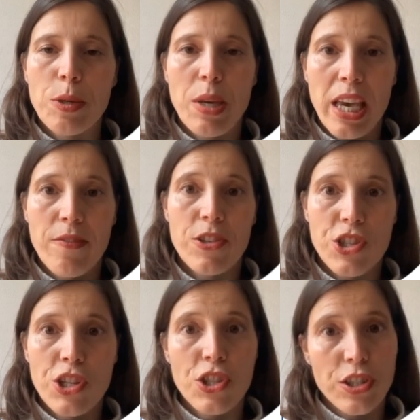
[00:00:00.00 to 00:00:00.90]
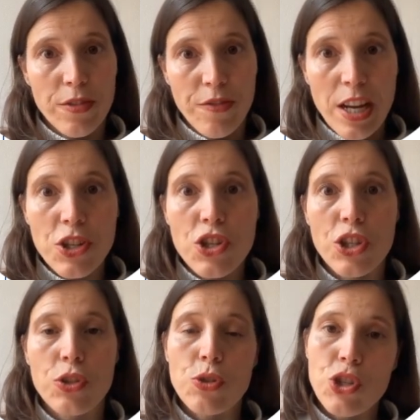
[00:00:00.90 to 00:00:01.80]
behavior change intervention
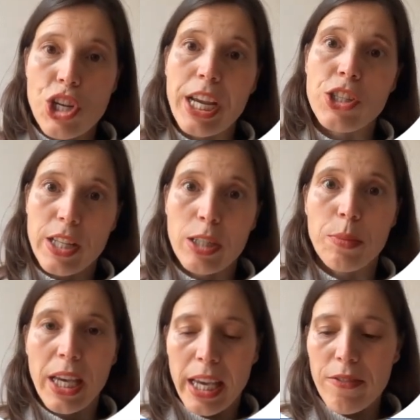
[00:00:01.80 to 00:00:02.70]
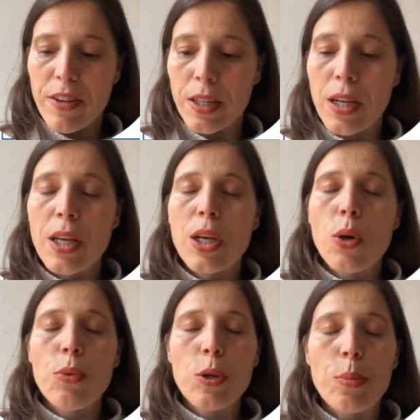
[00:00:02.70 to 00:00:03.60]
to change that behavior
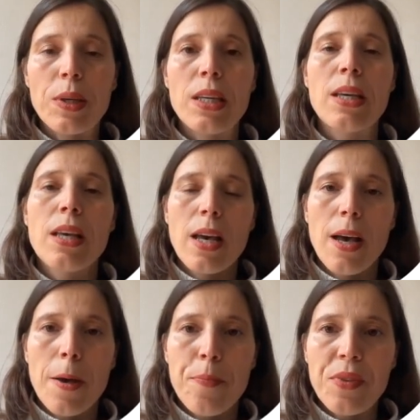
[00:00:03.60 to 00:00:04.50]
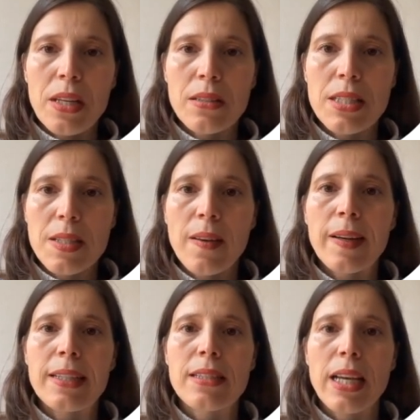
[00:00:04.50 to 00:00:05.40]
will be
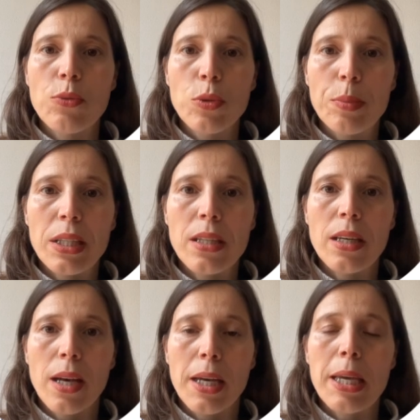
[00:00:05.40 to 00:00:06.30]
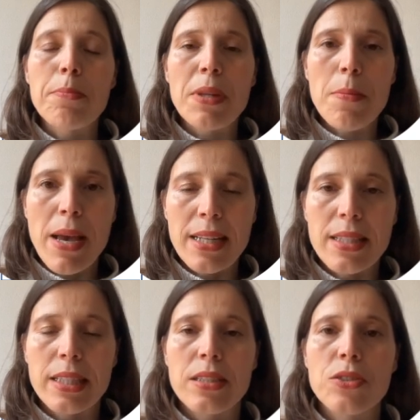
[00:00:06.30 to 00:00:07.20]
designed and will be
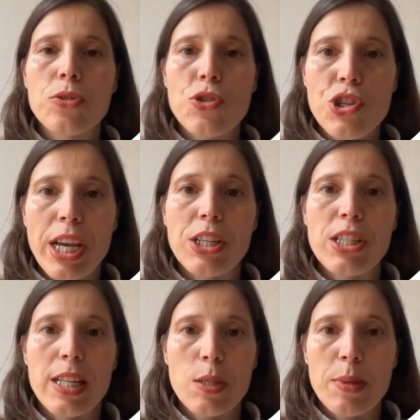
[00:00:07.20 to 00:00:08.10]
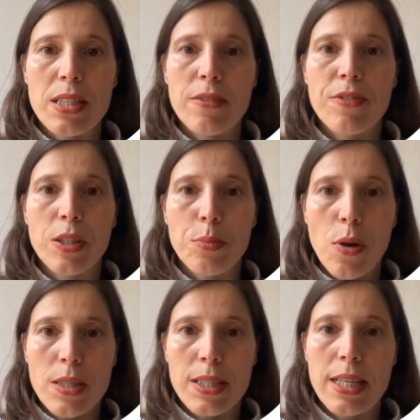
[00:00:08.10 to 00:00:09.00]
implemented to change that specific
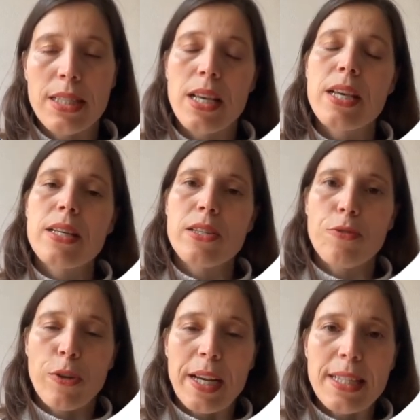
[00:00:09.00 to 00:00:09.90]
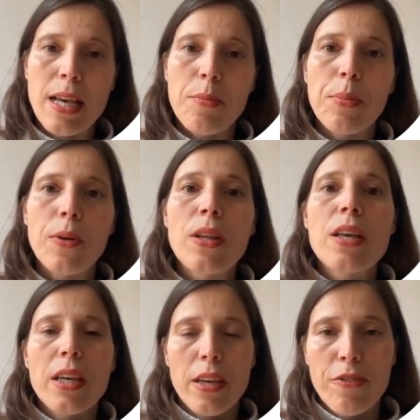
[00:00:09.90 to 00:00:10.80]
process. So for example,
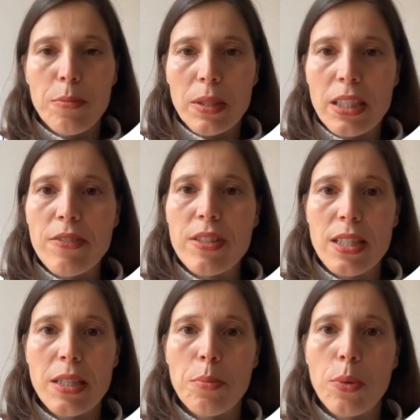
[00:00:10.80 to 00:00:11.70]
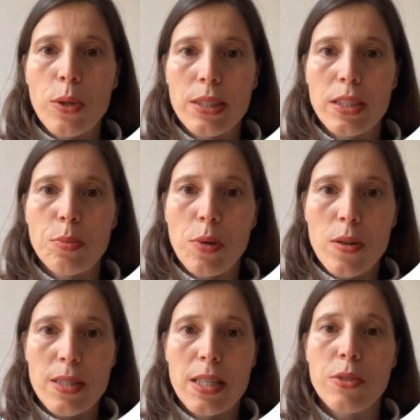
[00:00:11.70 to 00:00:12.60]
if a belief is an important
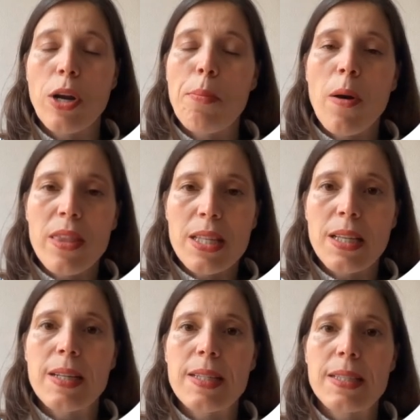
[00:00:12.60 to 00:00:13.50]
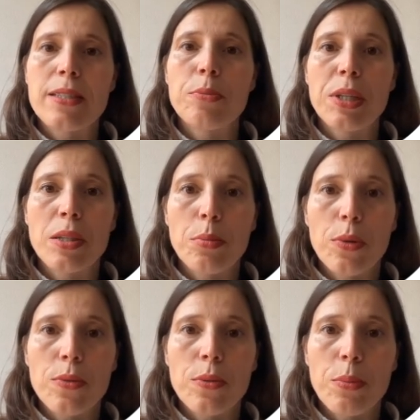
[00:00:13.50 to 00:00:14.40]
process or hypothesized to be an
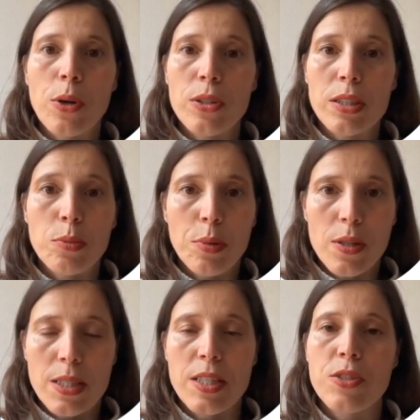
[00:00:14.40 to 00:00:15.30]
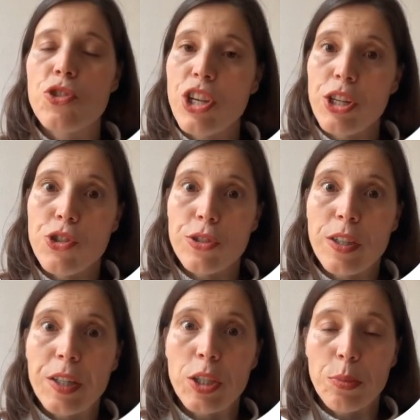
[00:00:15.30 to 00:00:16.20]
important process to change your
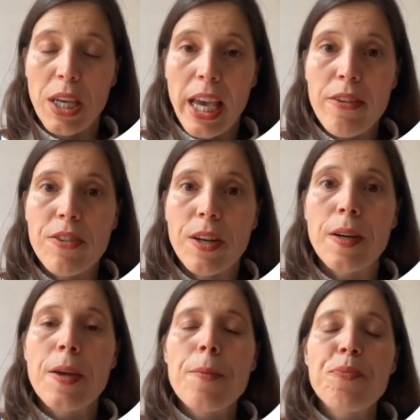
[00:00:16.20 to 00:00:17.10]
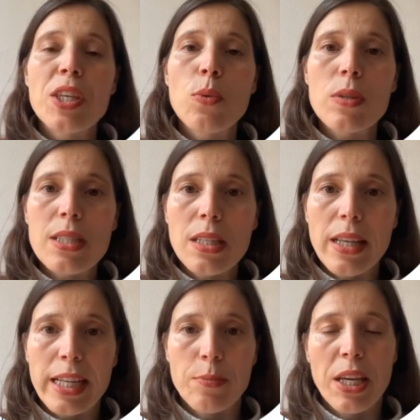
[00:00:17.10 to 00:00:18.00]
target behavior, you will
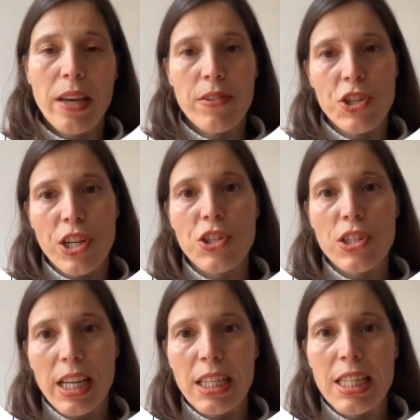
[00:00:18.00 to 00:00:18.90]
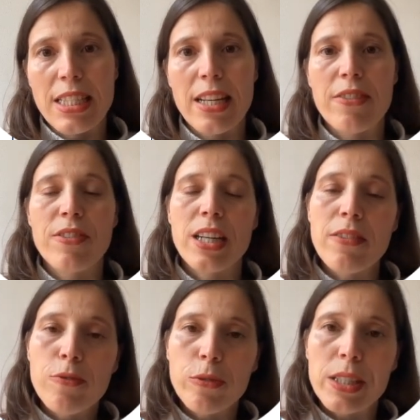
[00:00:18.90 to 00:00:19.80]
select behavior change techniques that have an
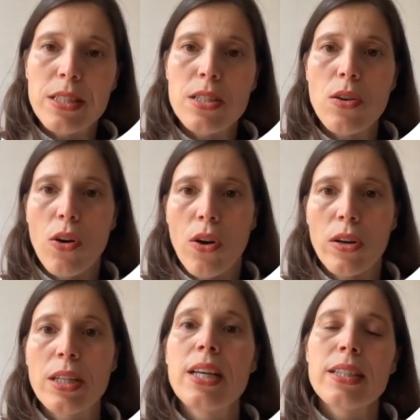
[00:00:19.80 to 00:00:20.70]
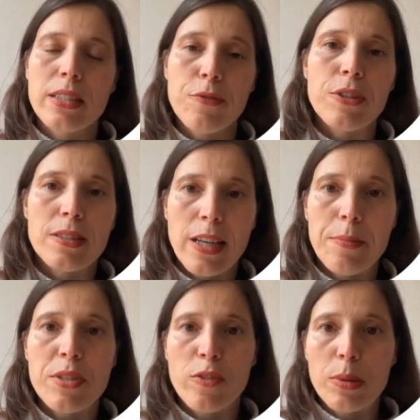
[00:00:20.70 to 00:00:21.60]
influence on different
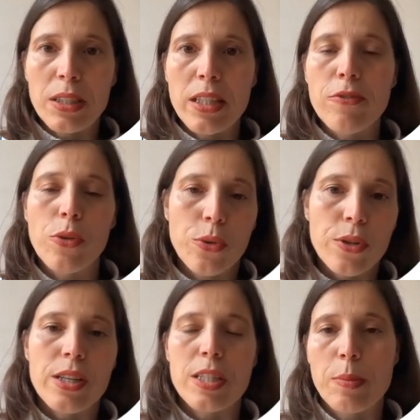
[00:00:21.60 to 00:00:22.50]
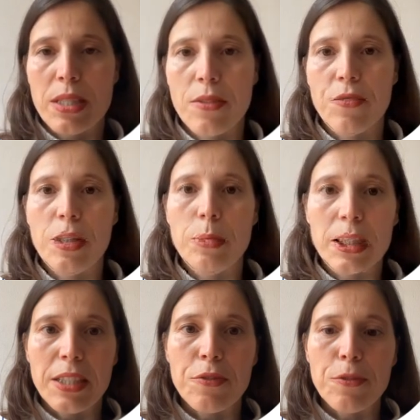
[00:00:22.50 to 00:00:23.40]
types of belief or a specific
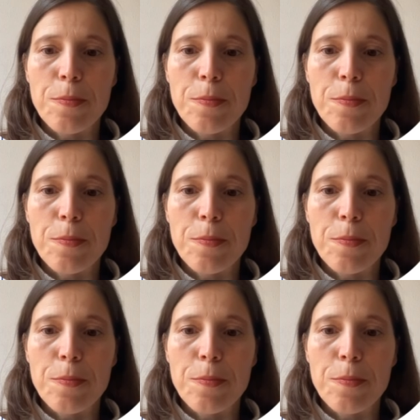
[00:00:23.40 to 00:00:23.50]
belief.